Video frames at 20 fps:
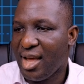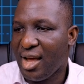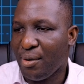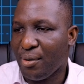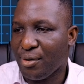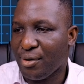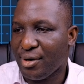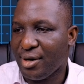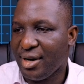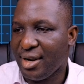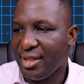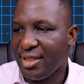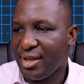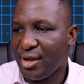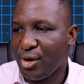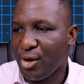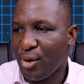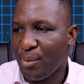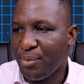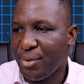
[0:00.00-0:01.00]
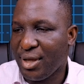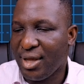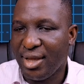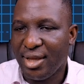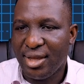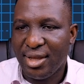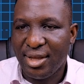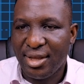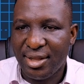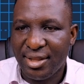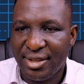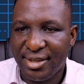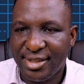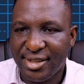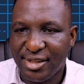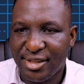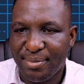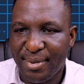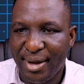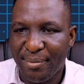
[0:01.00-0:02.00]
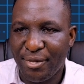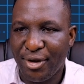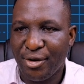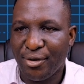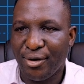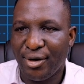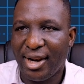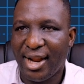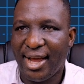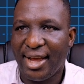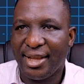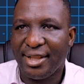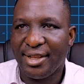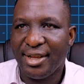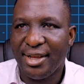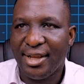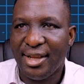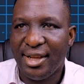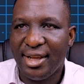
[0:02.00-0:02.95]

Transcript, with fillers: I want to create a copy. This is my mirror line.